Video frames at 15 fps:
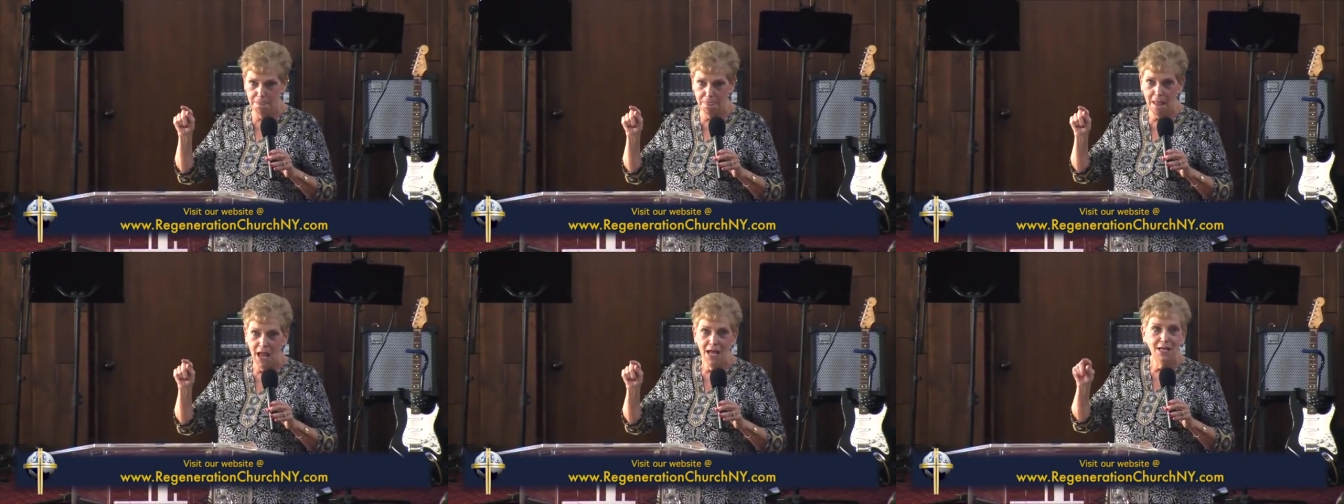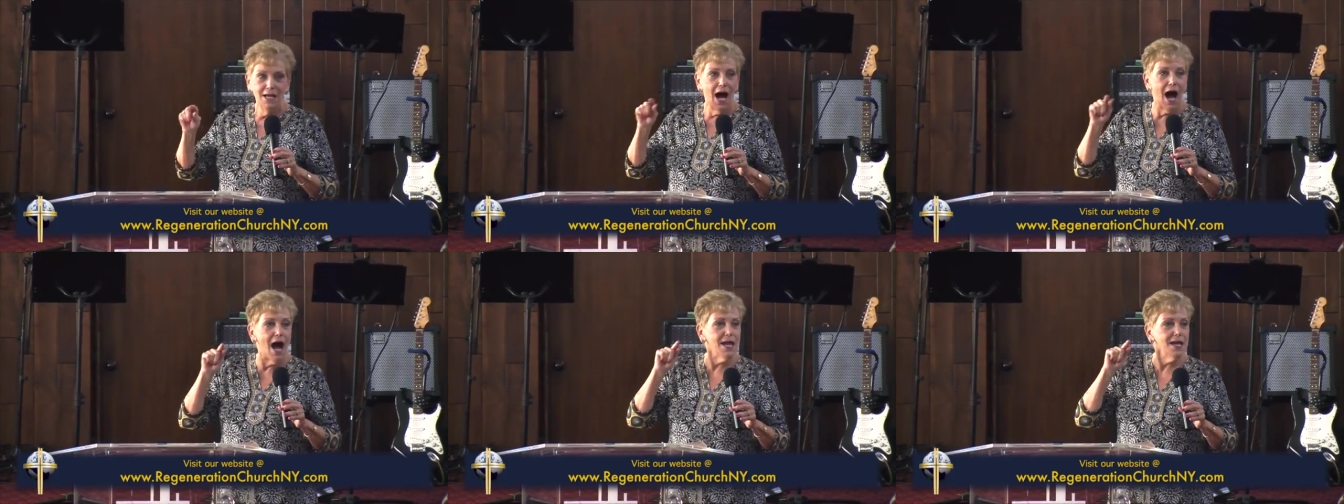
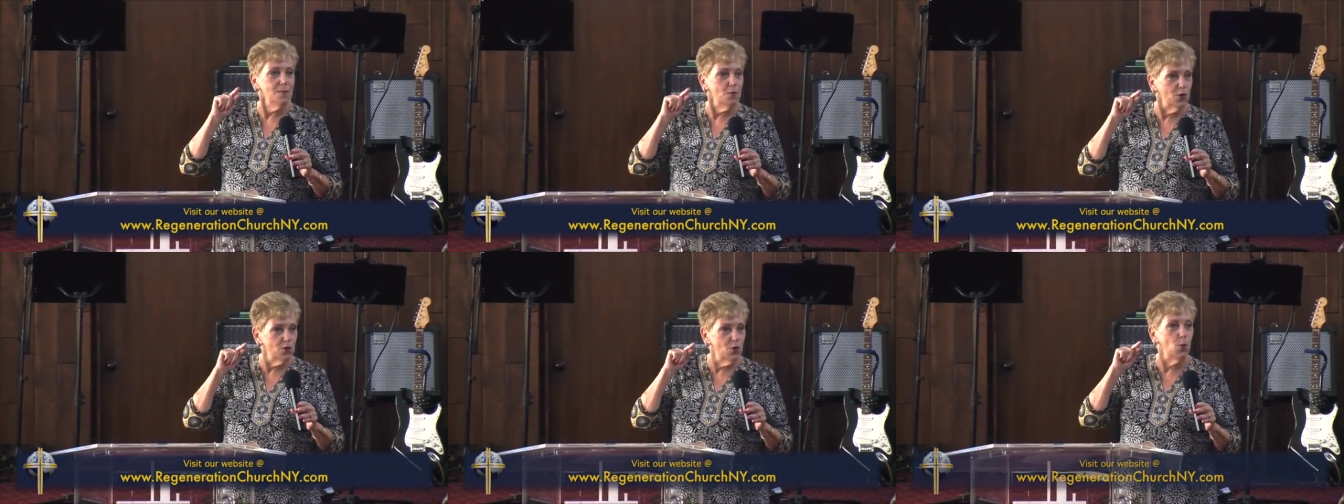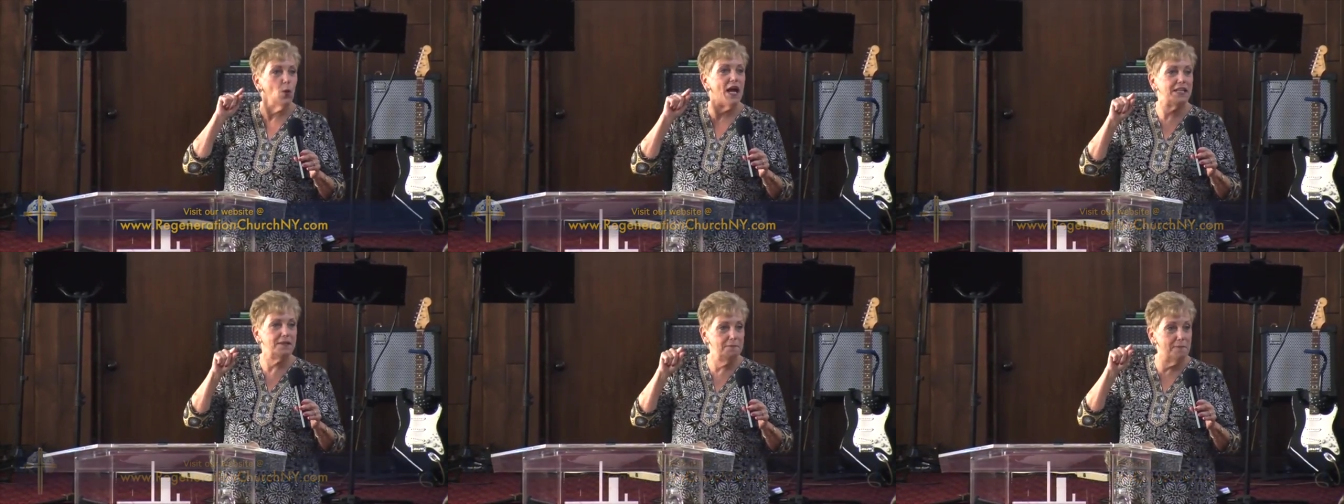I am on the
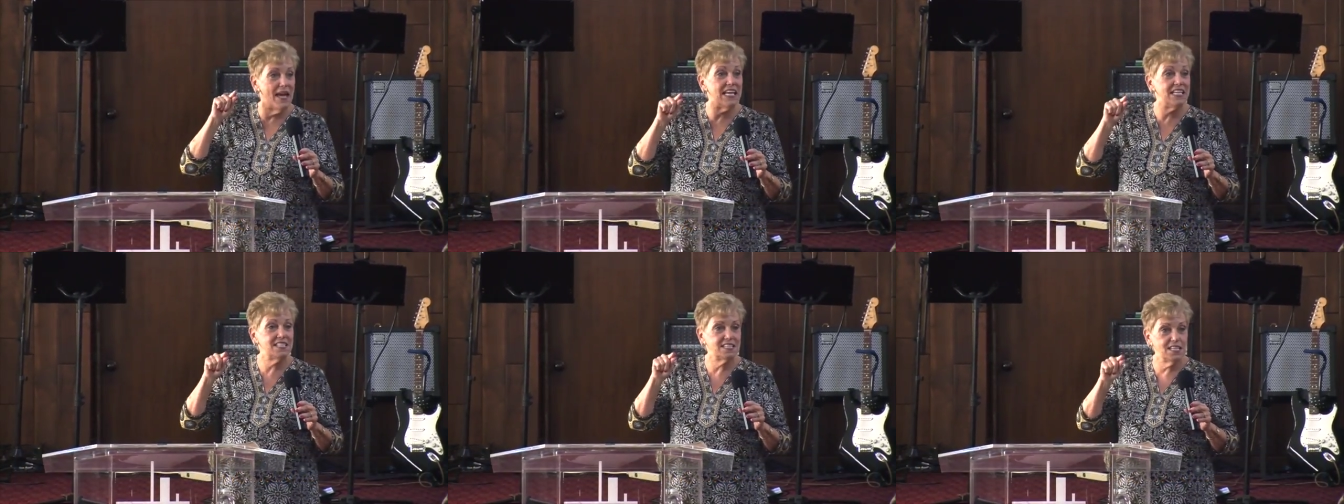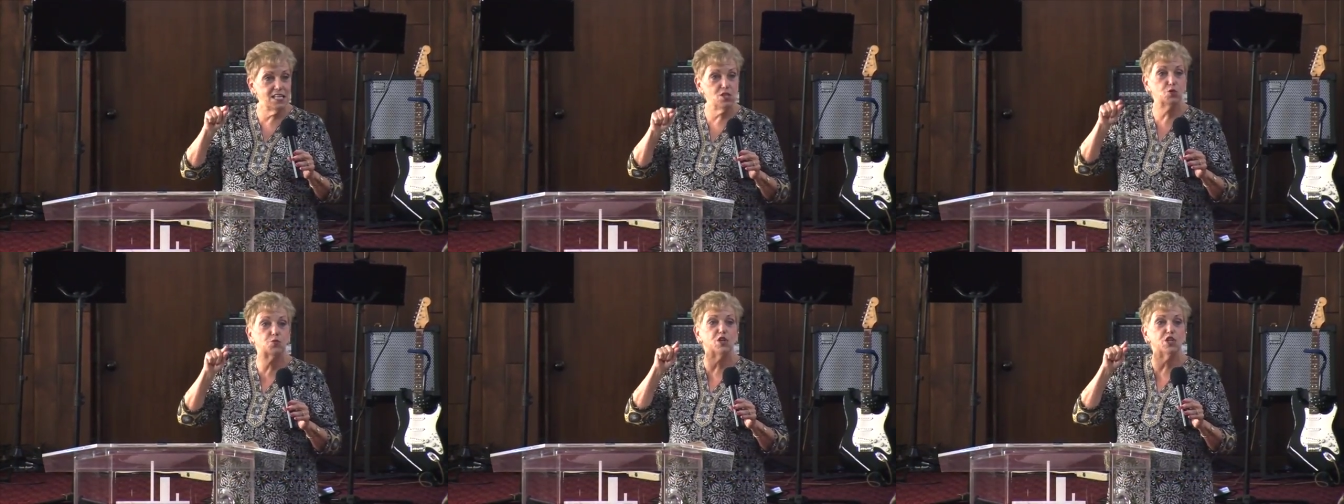way to
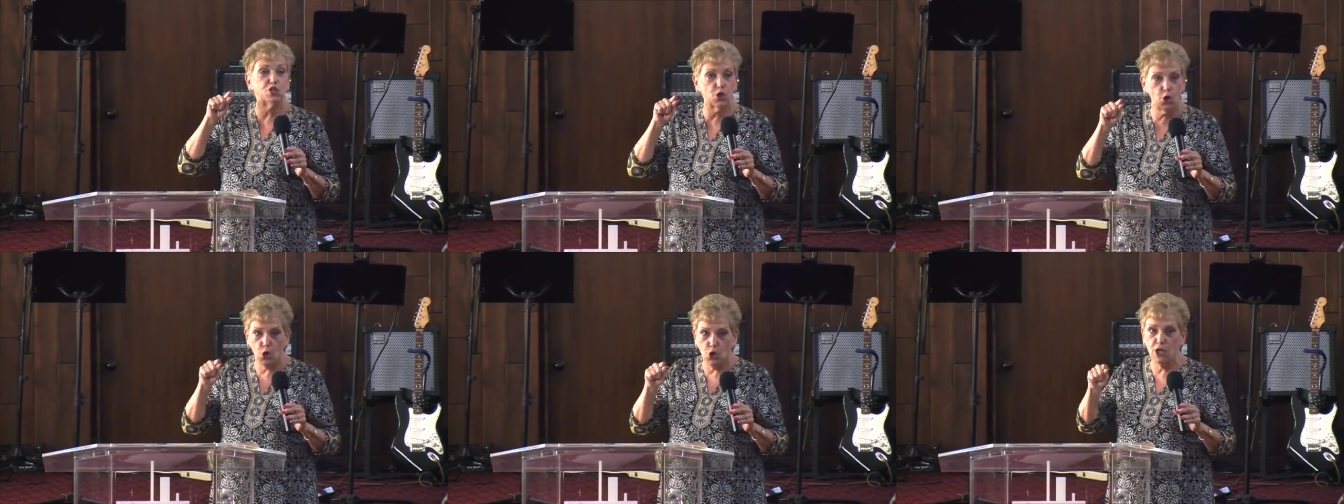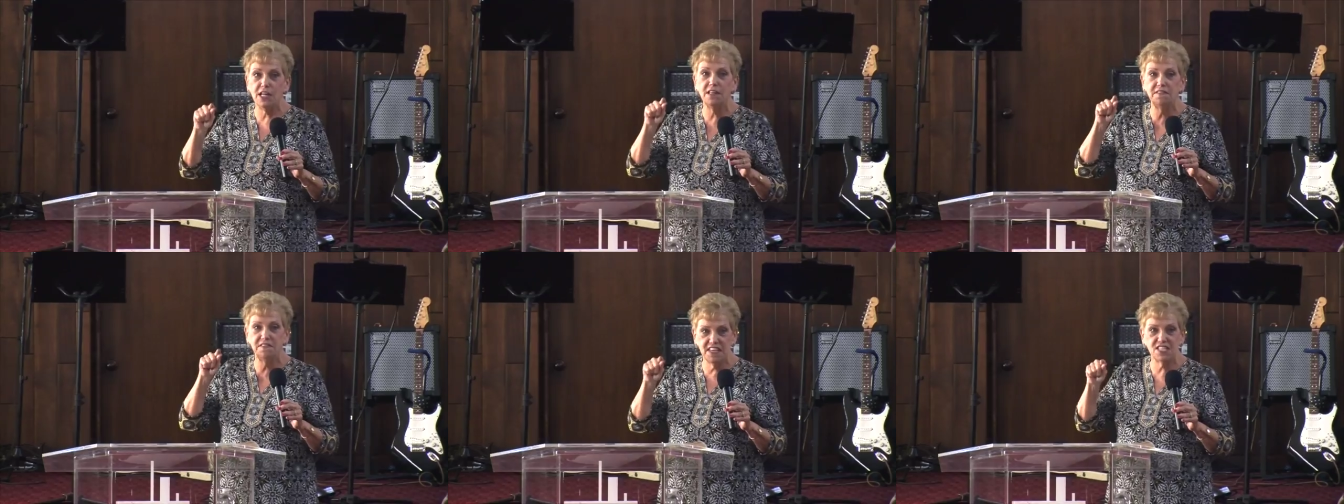Macy's
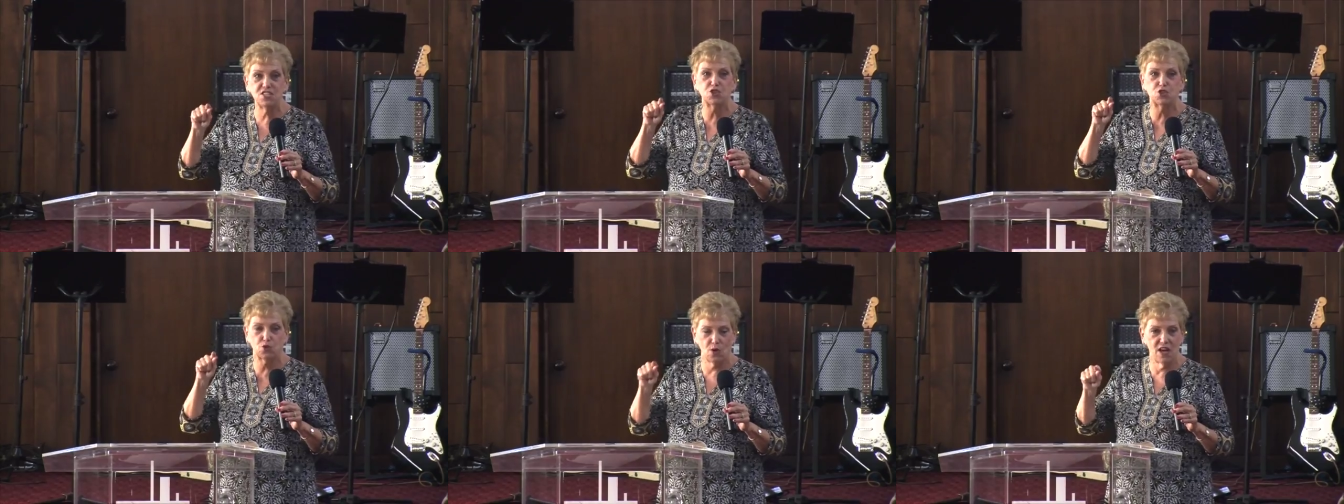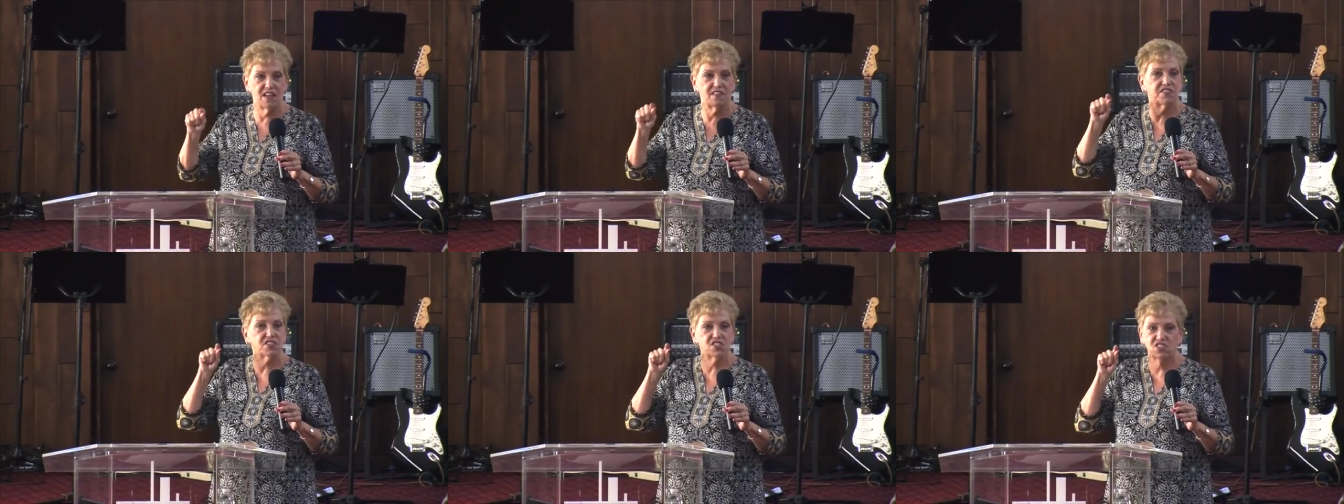returning this dress.